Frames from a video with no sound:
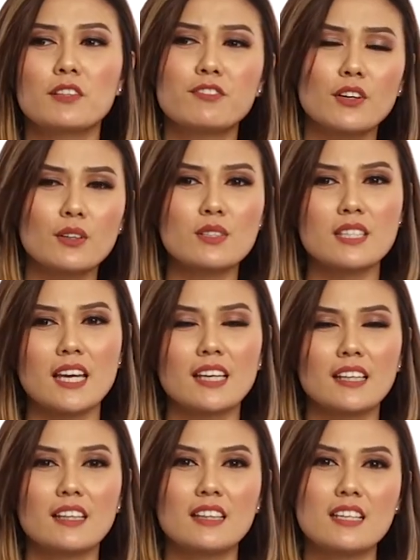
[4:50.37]
But photos
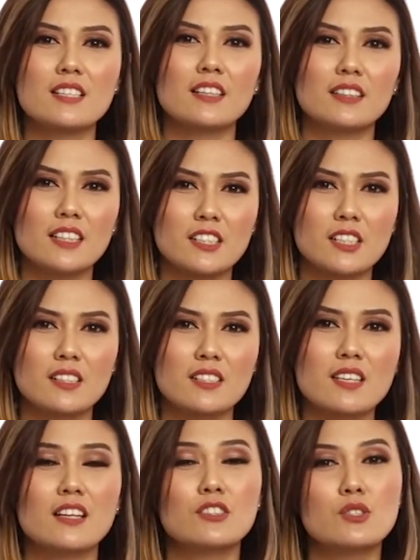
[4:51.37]
taken in these
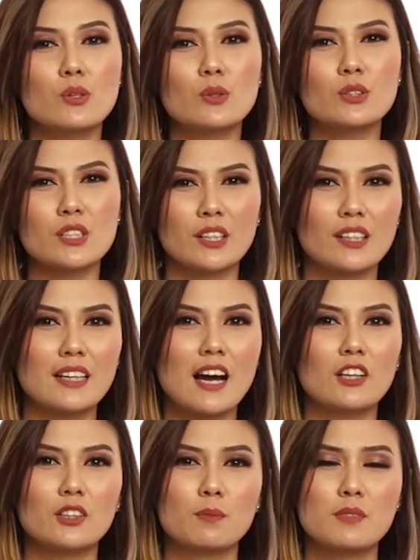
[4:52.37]
conditions do turn
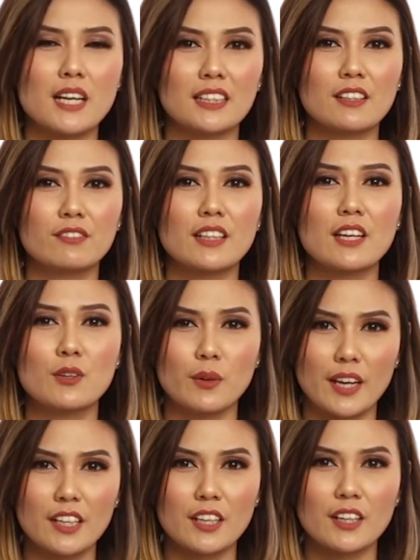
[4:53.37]
out objectively
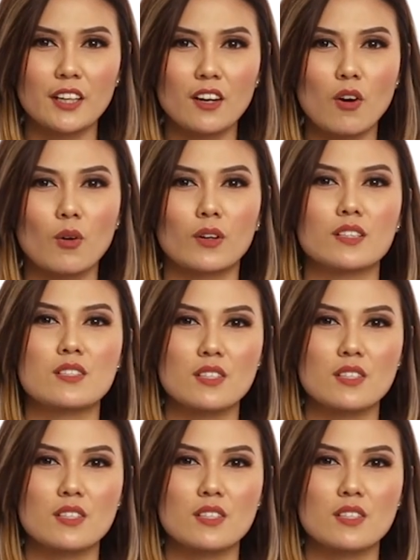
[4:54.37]
grainier or